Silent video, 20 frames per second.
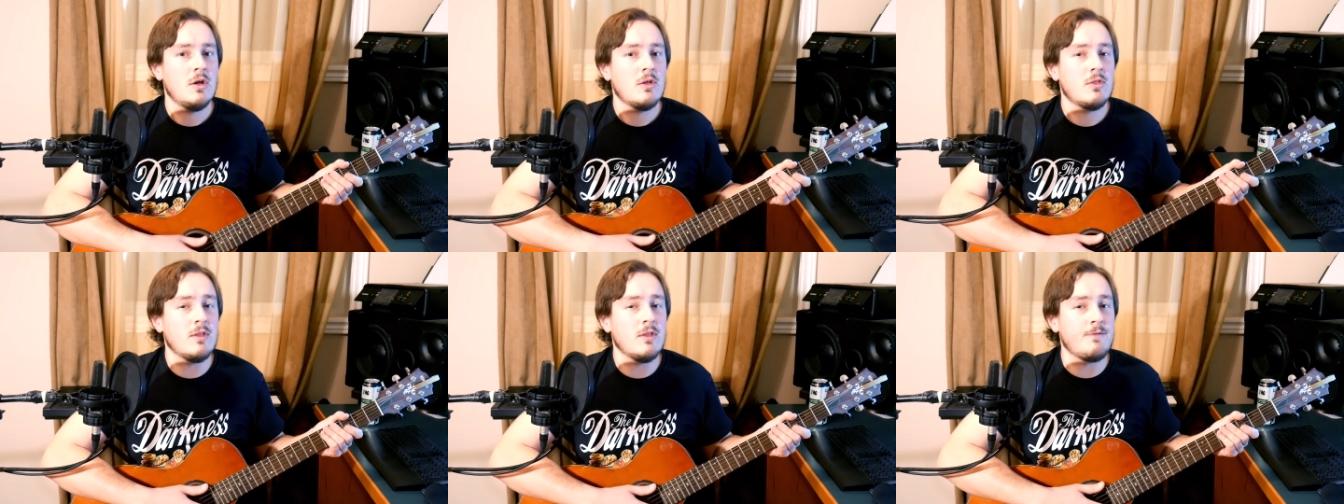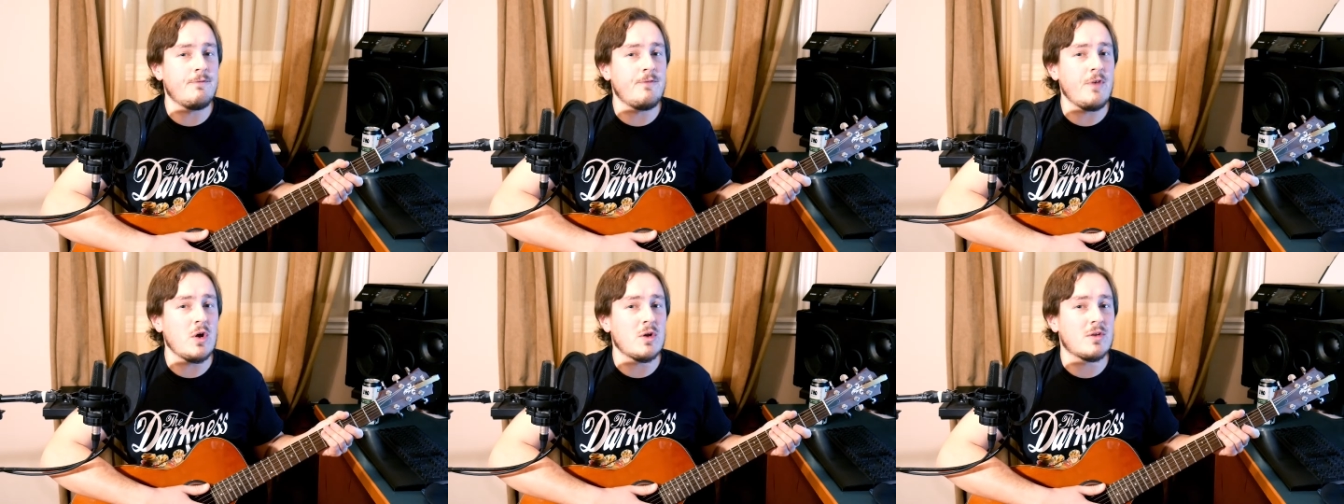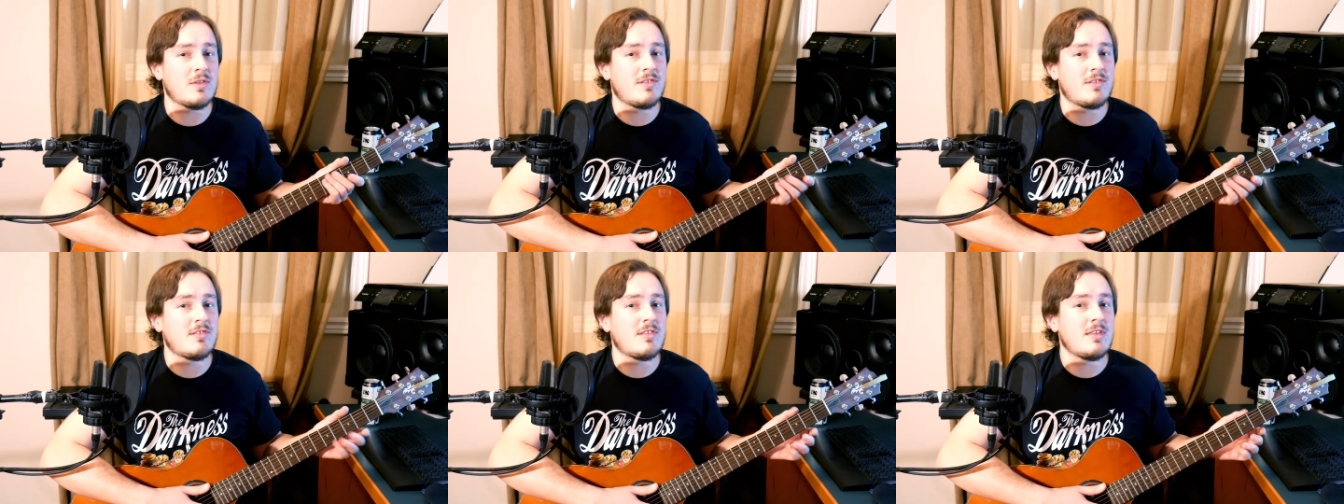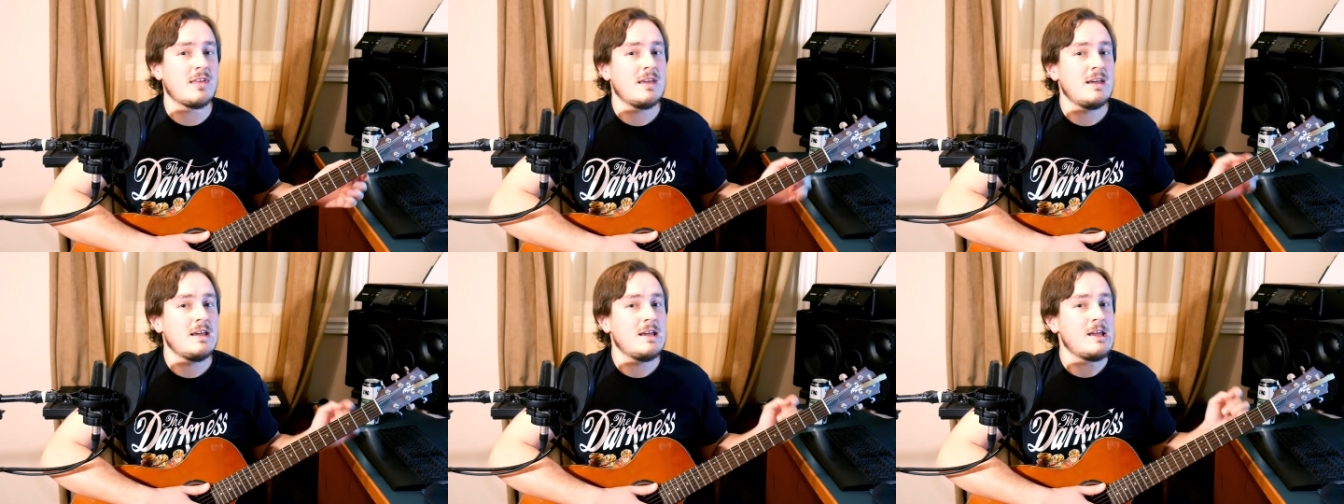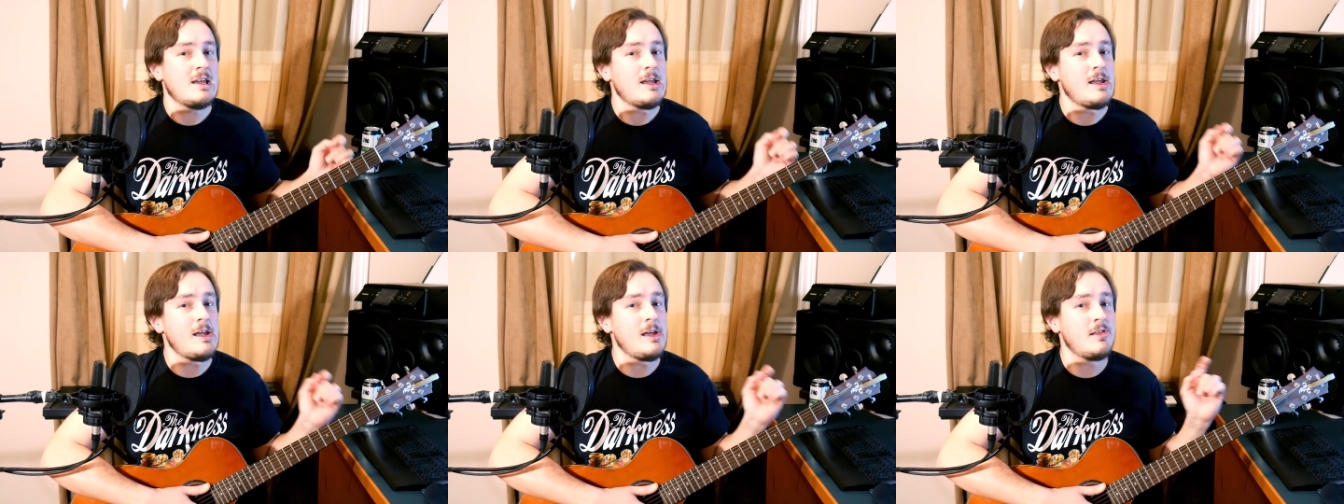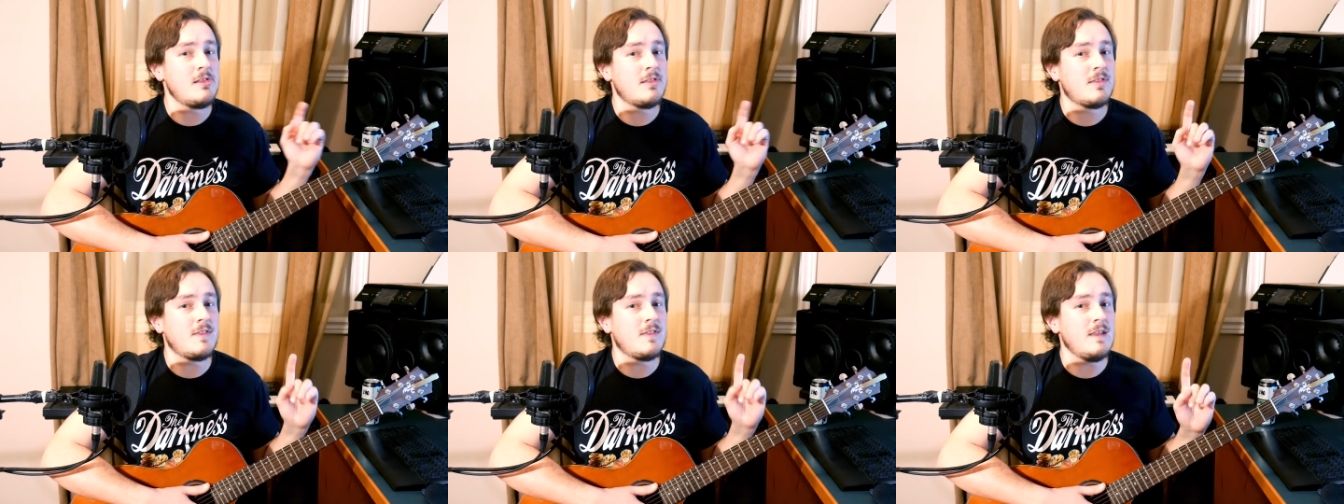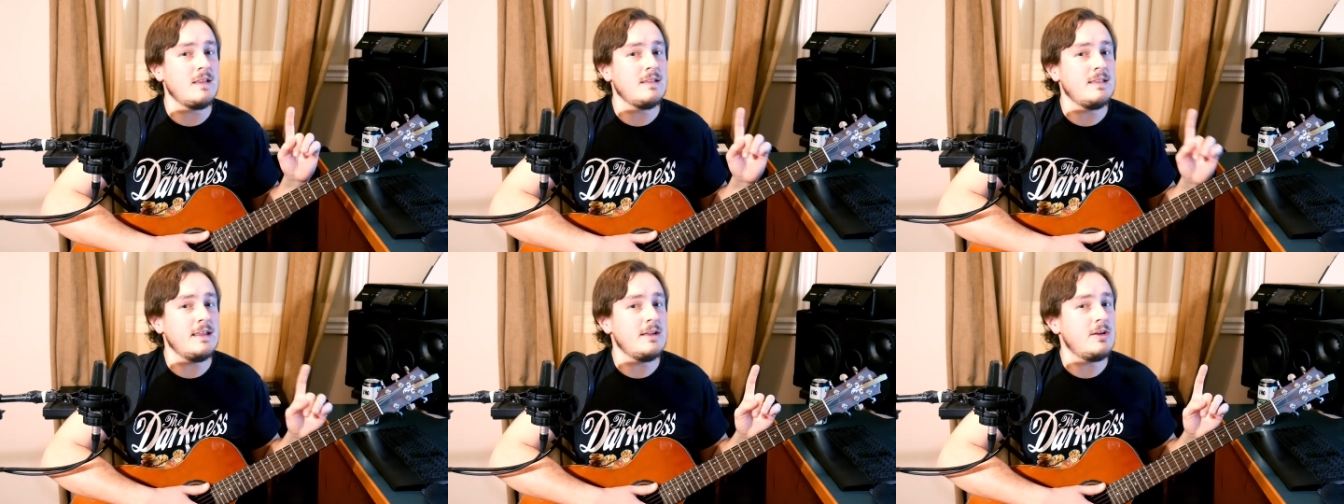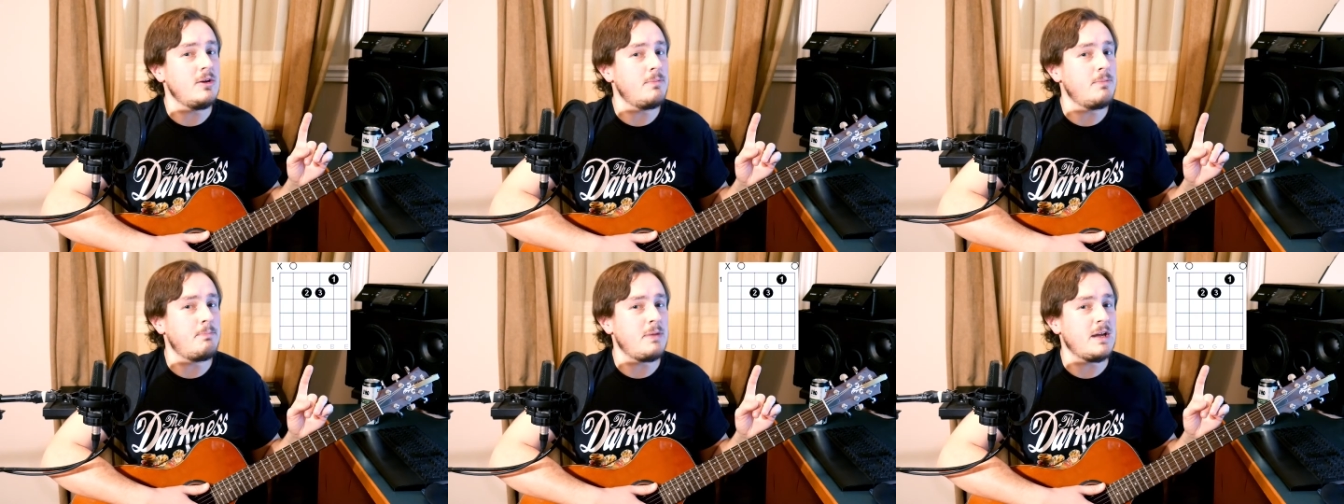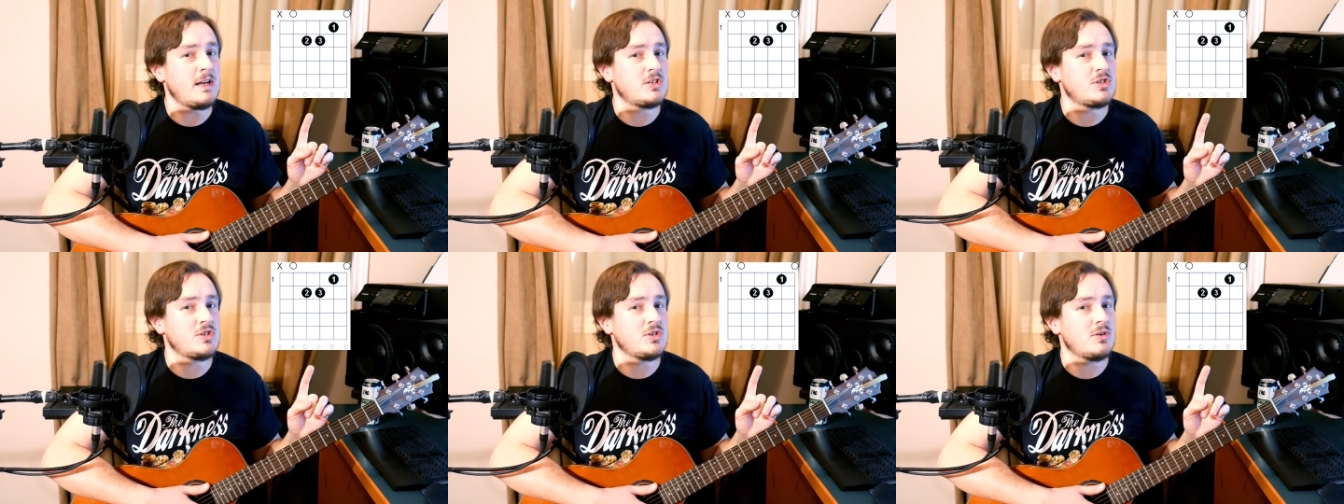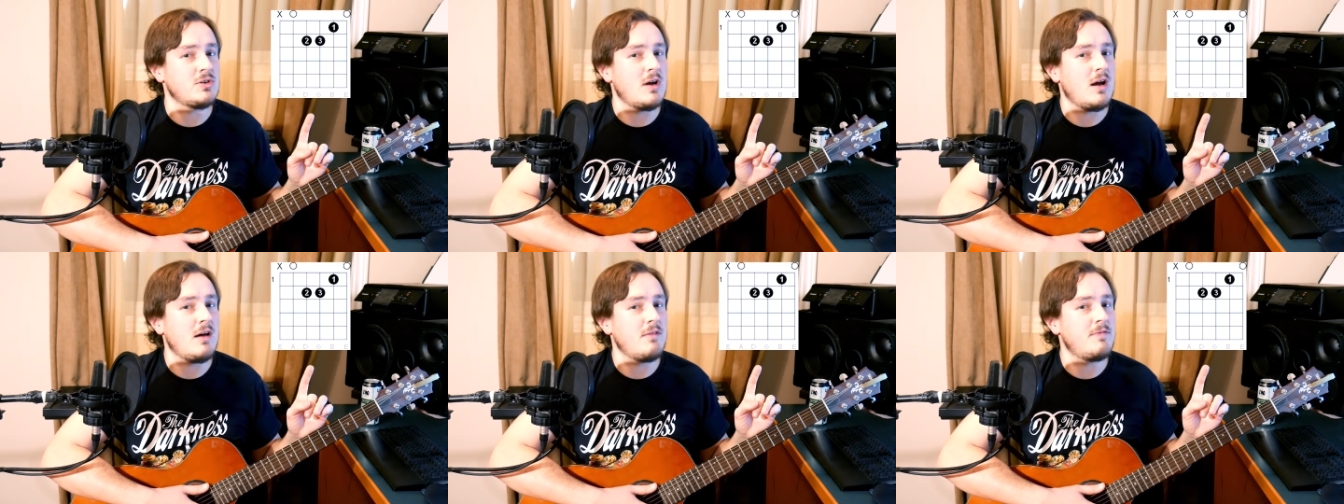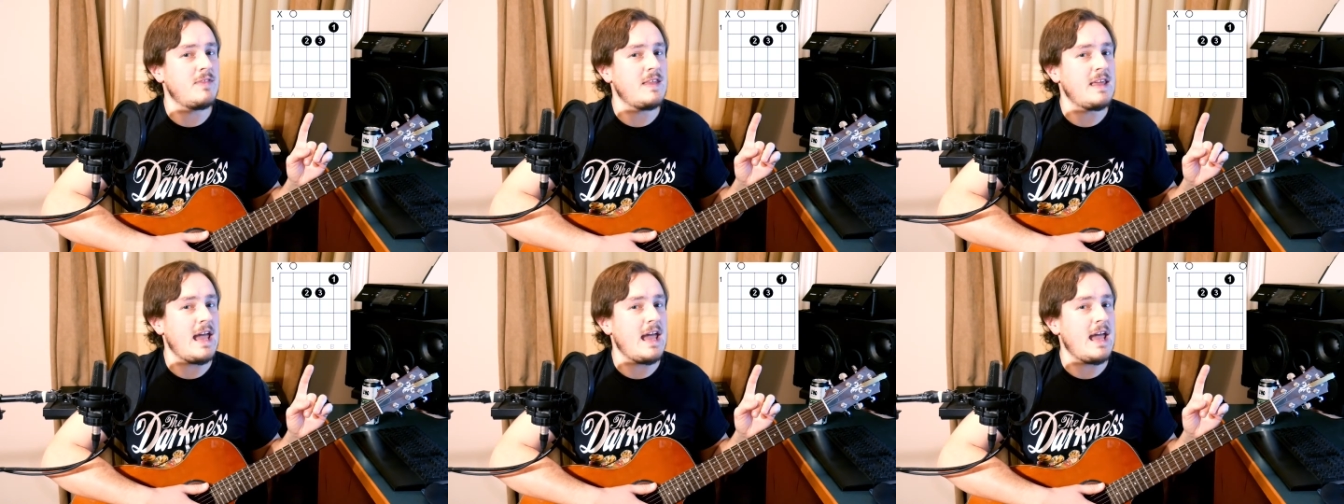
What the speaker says: The first is the little picture of the